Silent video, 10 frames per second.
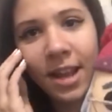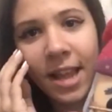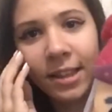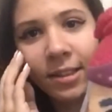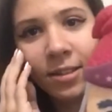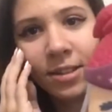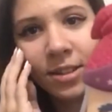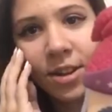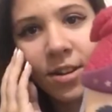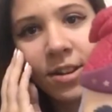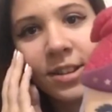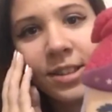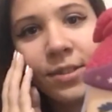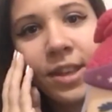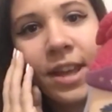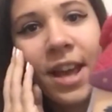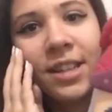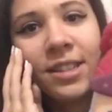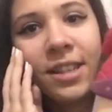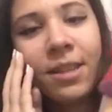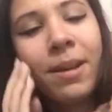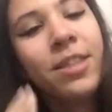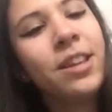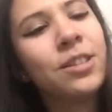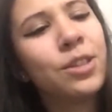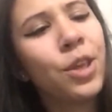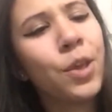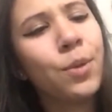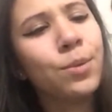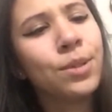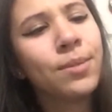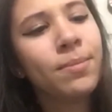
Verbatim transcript: and the little stars, if you can kind of see them. I think it's cute.